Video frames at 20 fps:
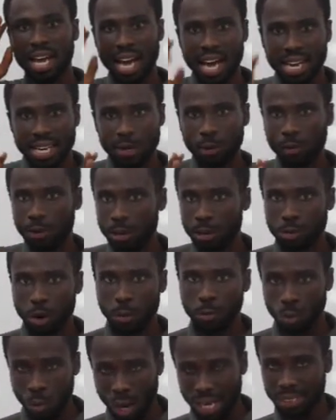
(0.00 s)
and
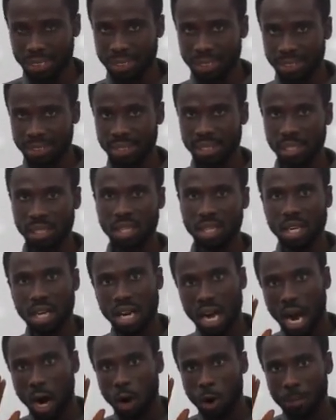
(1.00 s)
equilibrium quantity.
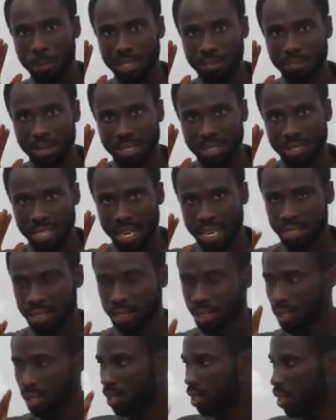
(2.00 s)
I hope it makes
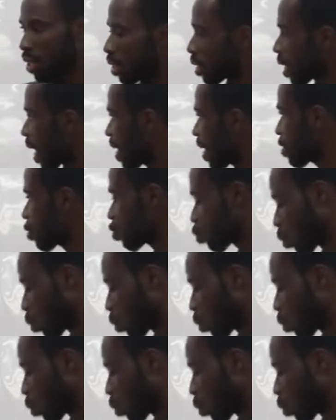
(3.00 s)
sense. Nice